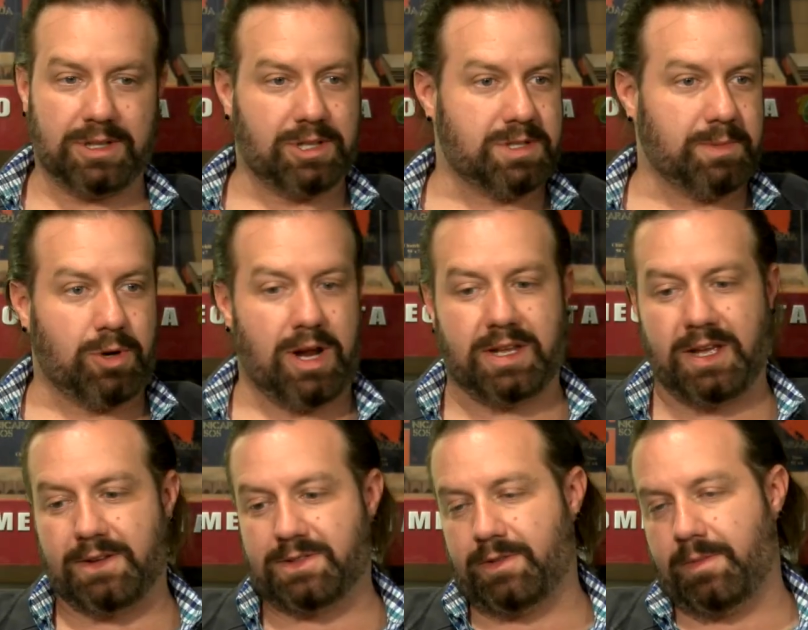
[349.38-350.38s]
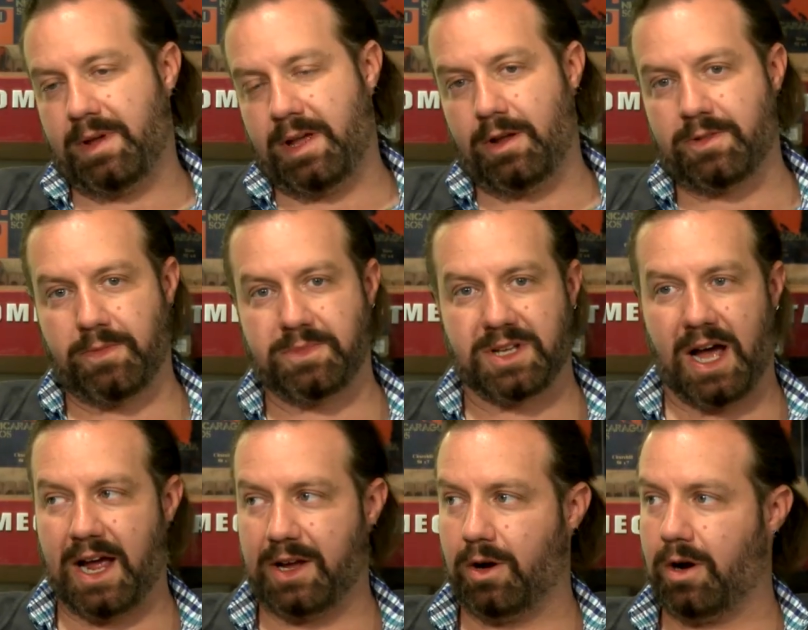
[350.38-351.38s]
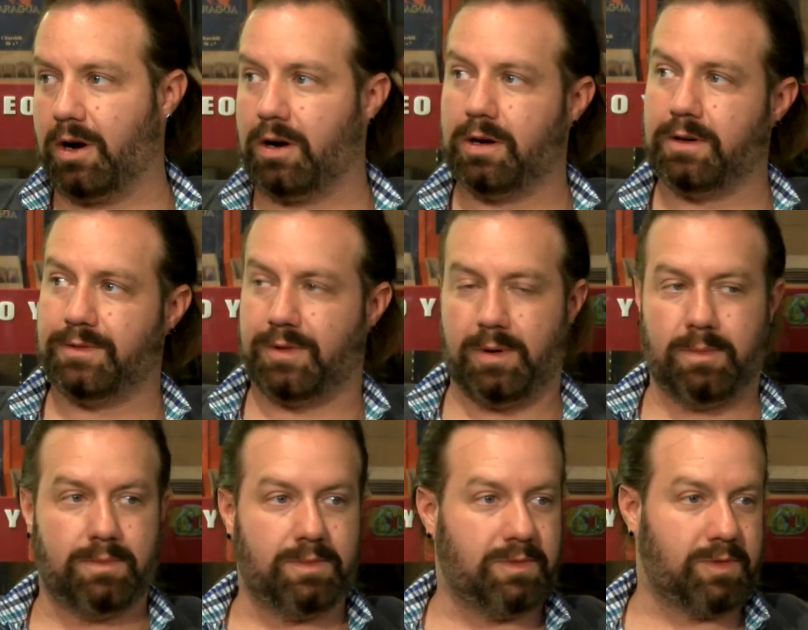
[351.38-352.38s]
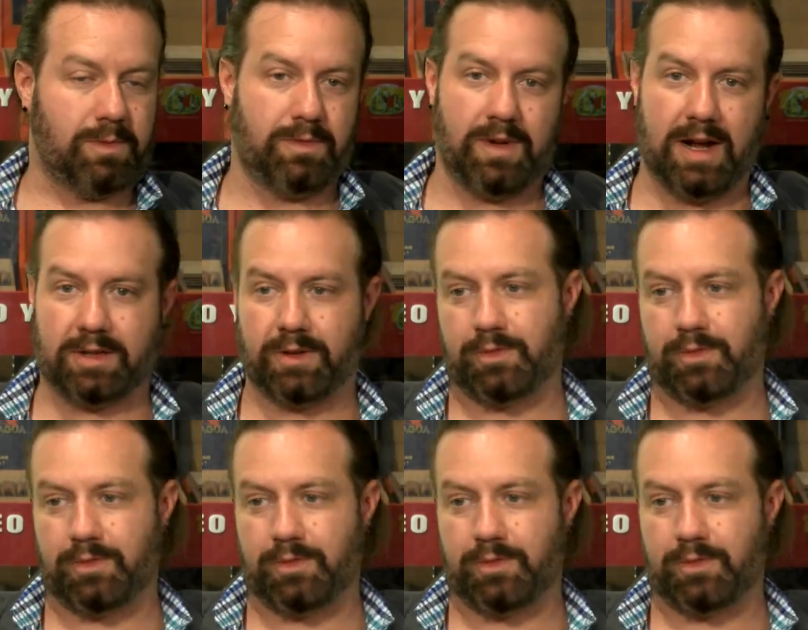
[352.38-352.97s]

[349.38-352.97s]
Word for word: there's some great gifts from me, you know, from Xikar, from from Vector,